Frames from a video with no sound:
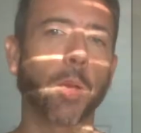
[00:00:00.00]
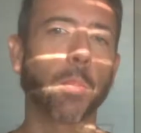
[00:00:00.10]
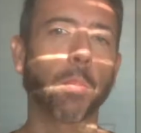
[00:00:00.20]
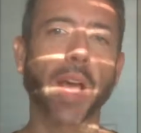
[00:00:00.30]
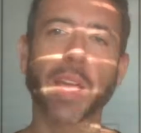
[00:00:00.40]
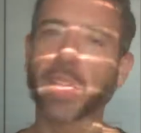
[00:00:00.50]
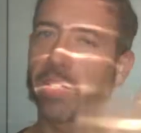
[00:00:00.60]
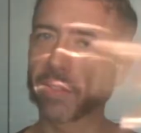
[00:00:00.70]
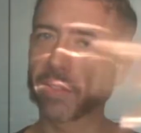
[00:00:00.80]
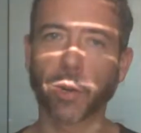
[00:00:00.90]

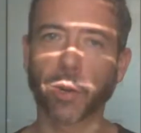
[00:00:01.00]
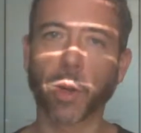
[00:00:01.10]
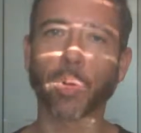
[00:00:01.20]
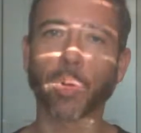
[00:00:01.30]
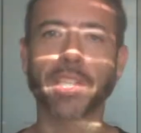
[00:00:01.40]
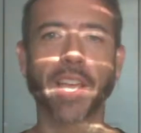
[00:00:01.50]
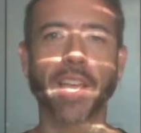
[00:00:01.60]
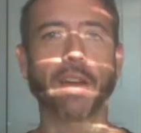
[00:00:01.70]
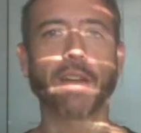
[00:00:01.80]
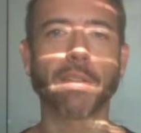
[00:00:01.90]
My, humble
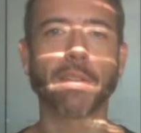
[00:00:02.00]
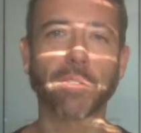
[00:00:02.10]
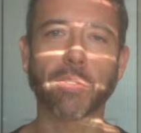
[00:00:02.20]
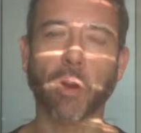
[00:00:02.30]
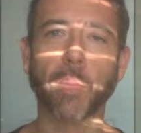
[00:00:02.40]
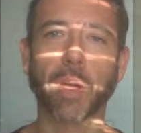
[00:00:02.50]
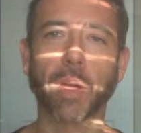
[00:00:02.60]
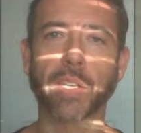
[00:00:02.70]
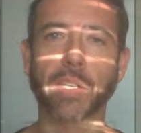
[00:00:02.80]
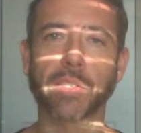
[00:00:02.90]
take on karma
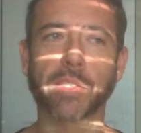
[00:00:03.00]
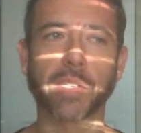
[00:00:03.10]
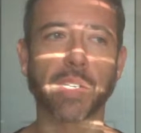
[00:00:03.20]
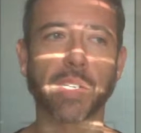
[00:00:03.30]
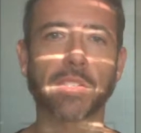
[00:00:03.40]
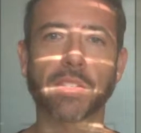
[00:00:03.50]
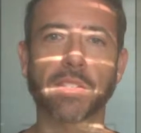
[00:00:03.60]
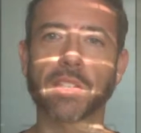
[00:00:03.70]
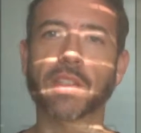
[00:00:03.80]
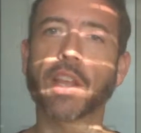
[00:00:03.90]
is it's
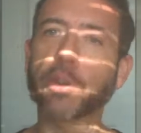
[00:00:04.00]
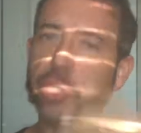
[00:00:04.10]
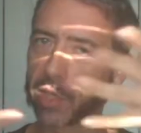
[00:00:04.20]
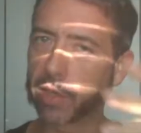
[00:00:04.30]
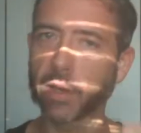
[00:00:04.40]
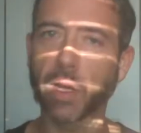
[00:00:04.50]
this energy